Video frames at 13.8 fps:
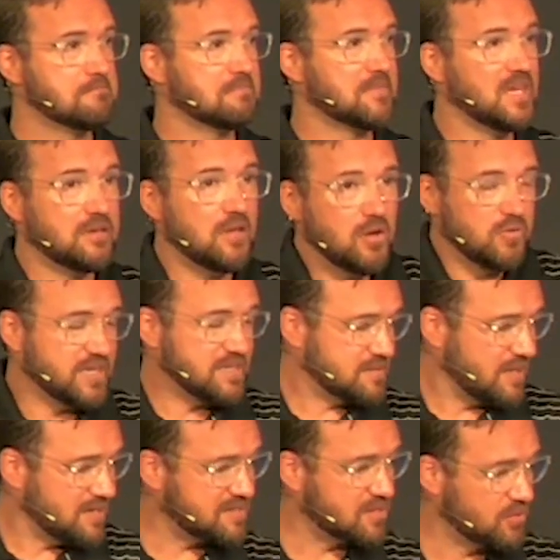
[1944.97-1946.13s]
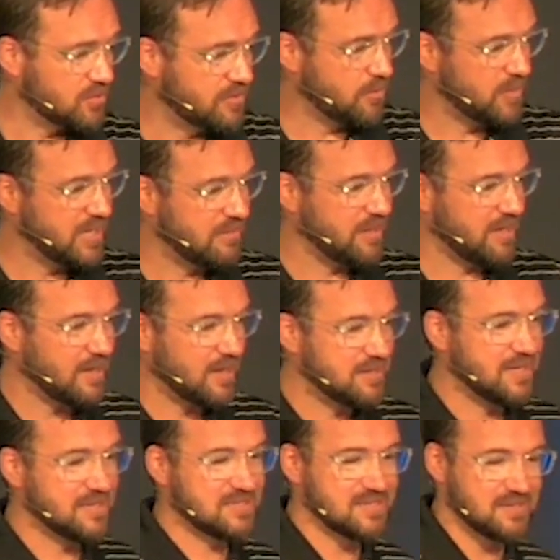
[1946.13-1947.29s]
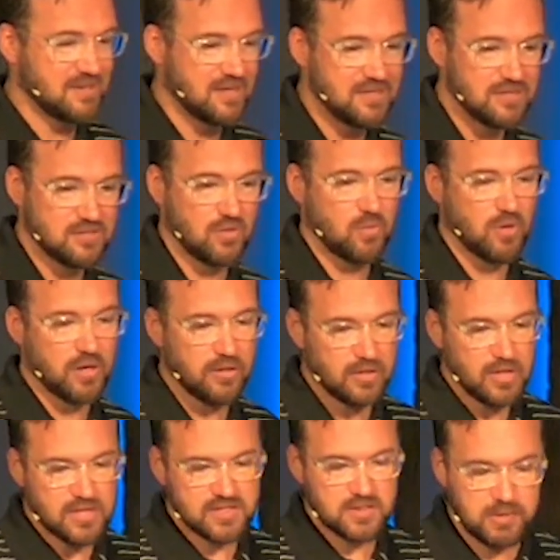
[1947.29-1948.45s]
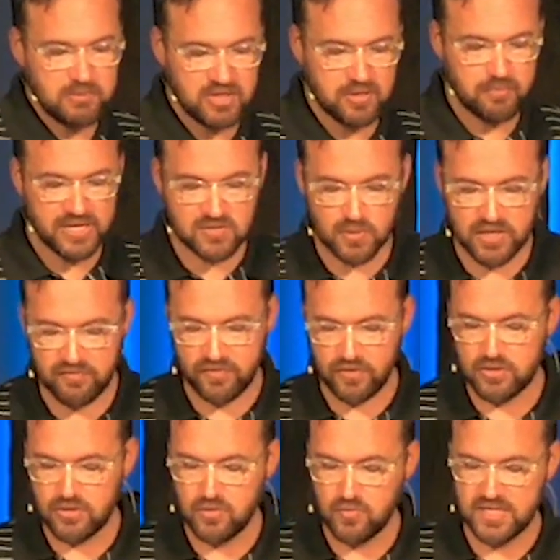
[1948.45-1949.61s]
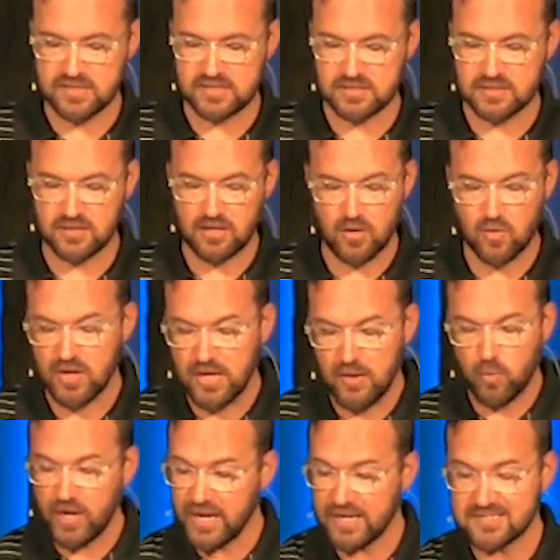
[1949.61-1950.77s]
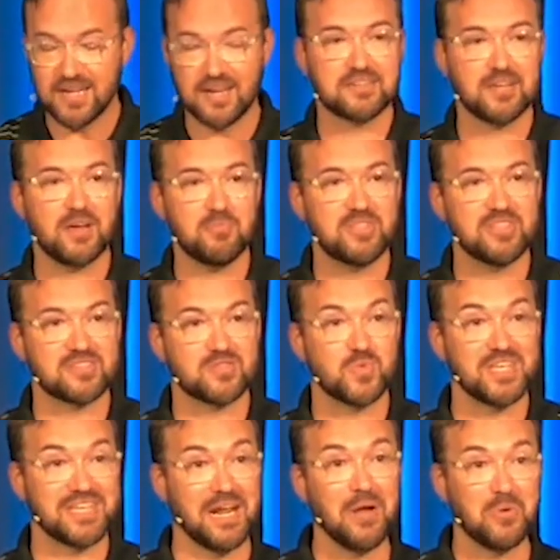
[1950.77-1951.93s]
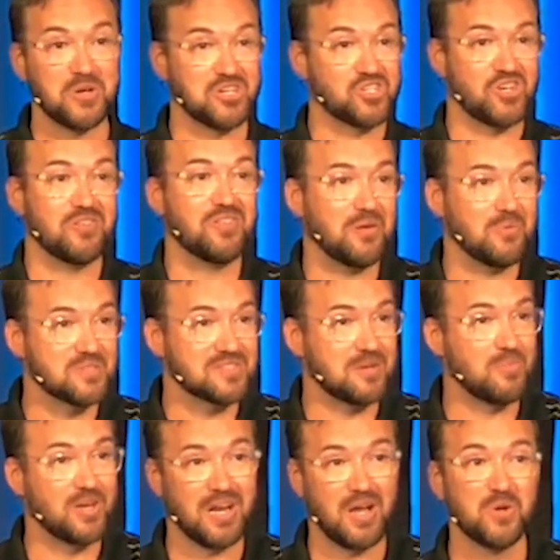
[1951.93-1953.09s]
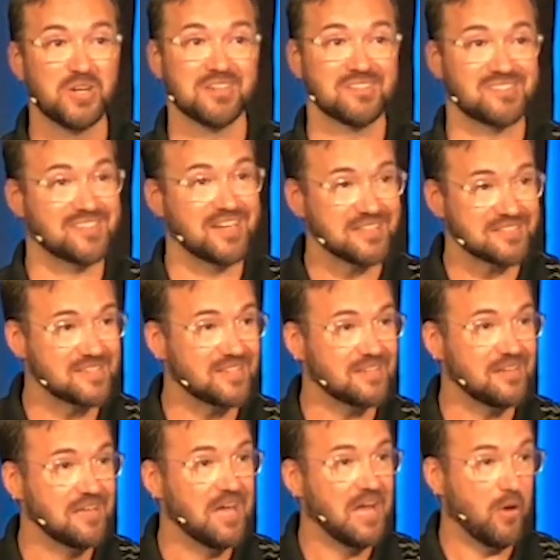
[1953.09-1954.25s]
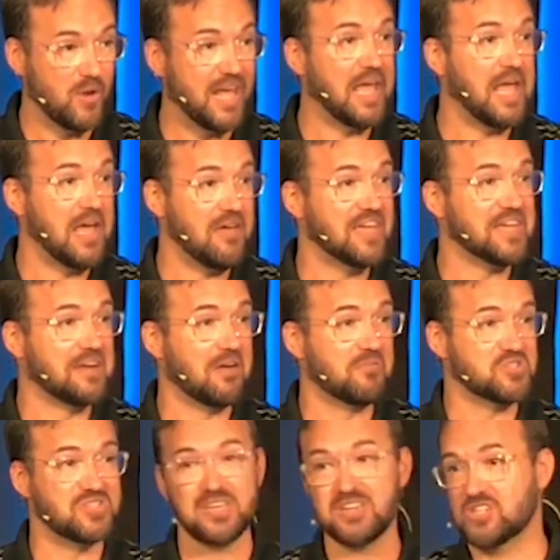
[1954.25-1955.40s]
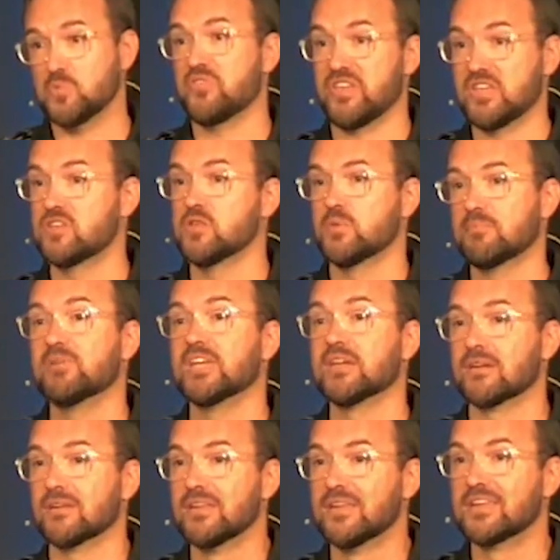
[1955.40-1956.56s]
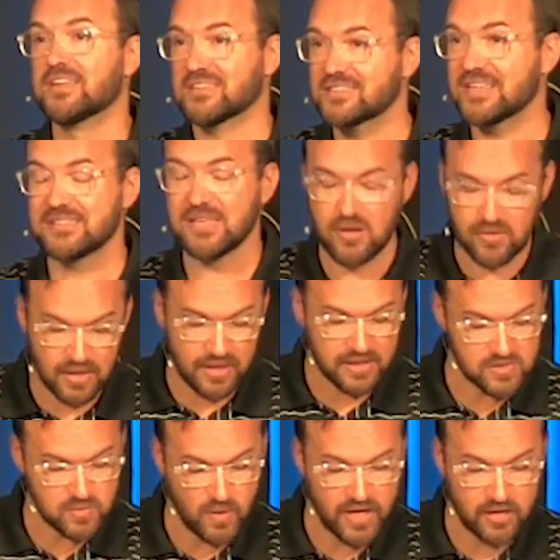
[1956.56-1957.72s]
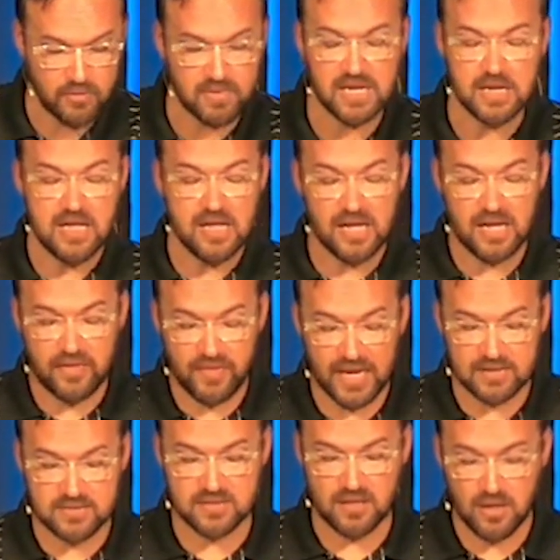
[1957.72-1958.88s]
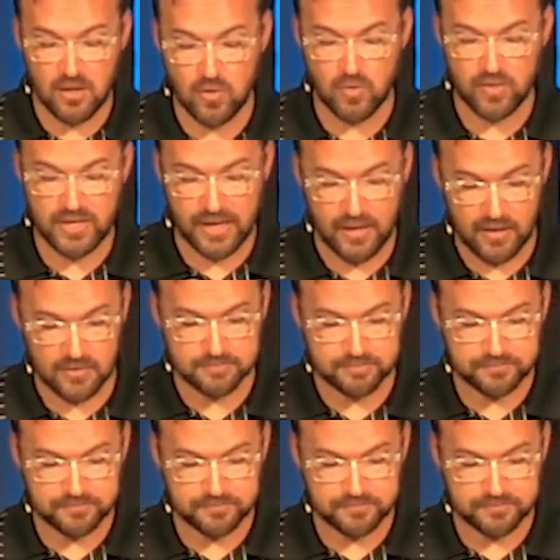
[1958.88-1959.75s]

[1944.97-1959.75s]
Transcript: Yeah, no, that's not necessarily the way that God has designed it to work. So maybe the best way for you is to go, what has God taught me this week? And I want to share that with someone. I want to discuss it. I want to have a conversation with a human being because that's how God has wired me. And that's okay.